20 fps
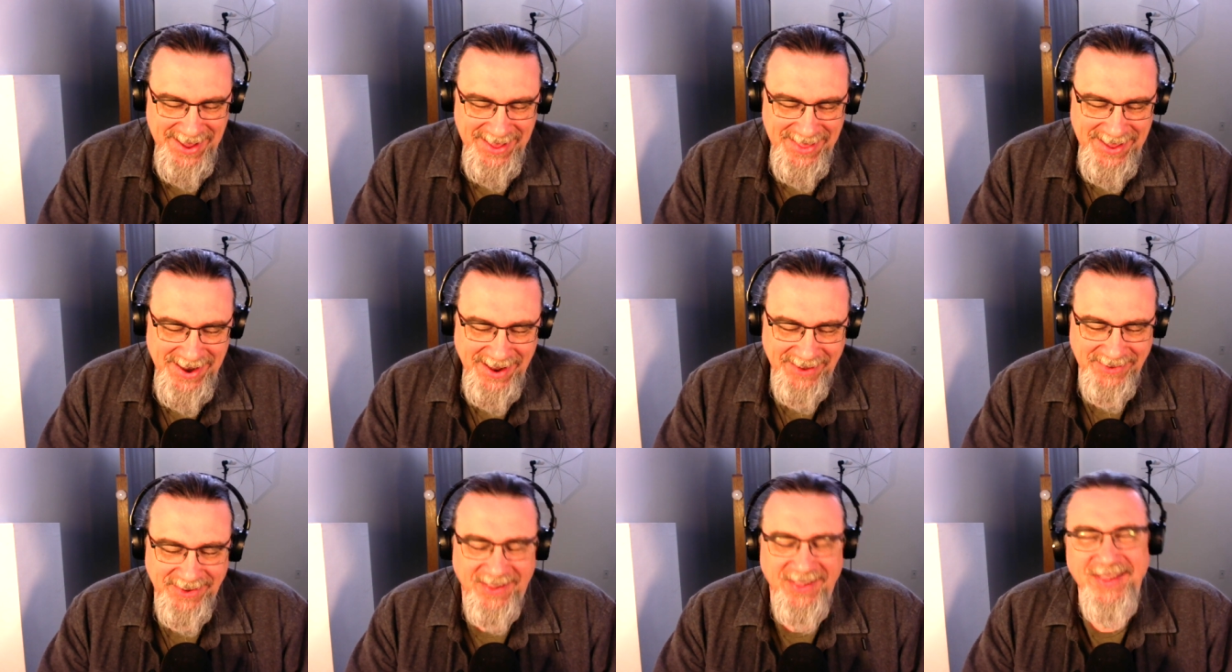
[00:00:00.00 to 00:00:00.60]
that
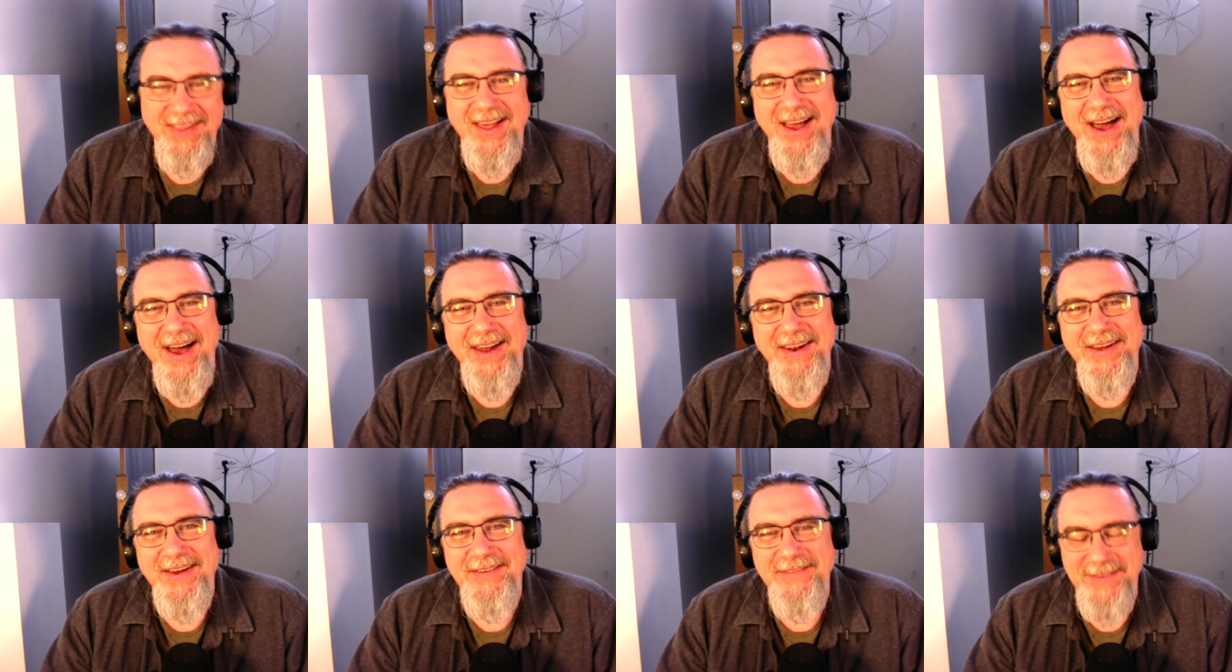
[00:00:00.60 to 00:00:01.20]
has a
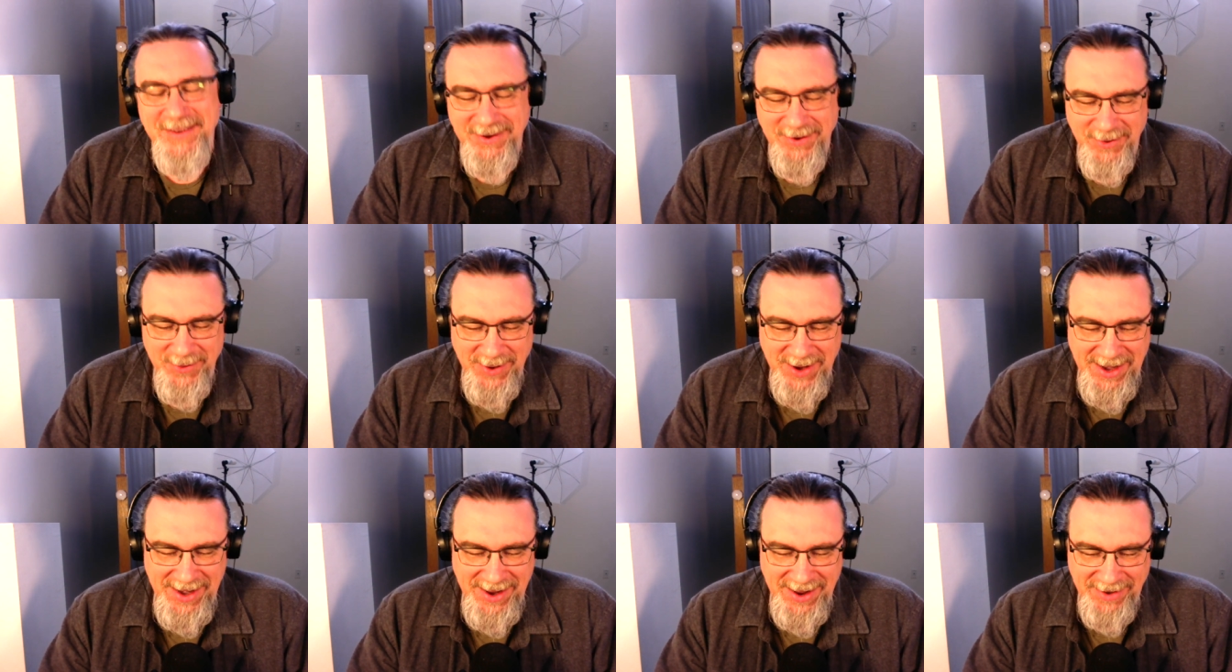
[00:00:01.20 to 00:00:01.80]
lot of
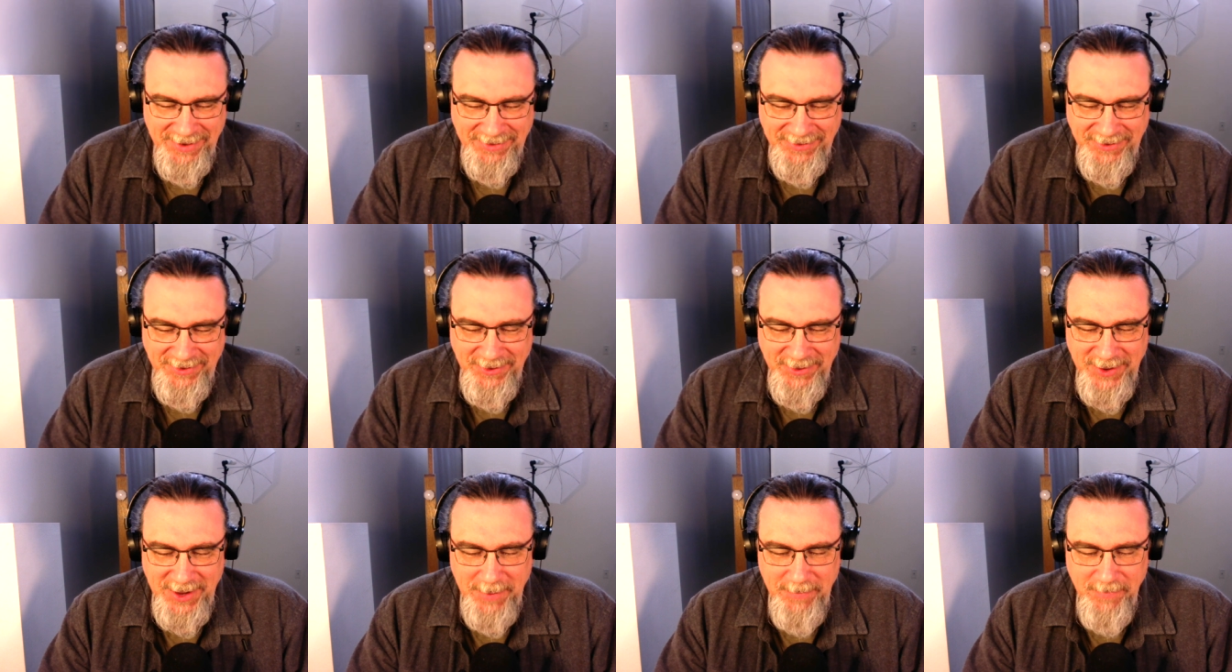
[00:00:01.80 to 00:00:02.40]
ingredients
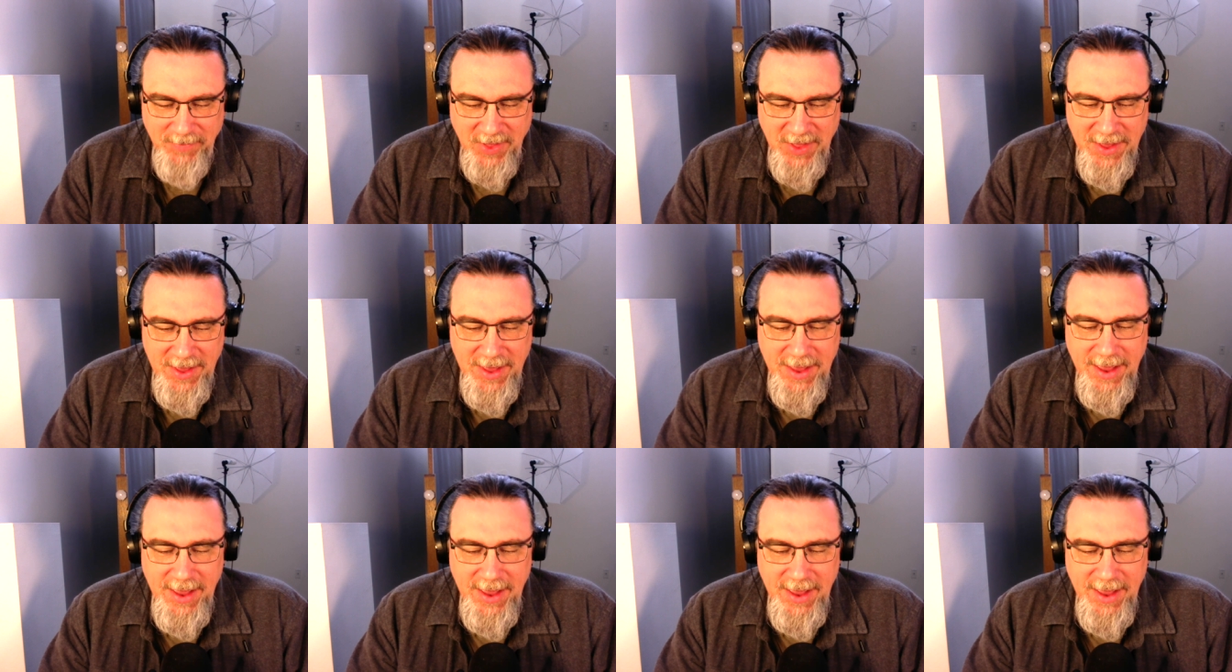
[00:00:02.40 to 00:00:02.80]
to it.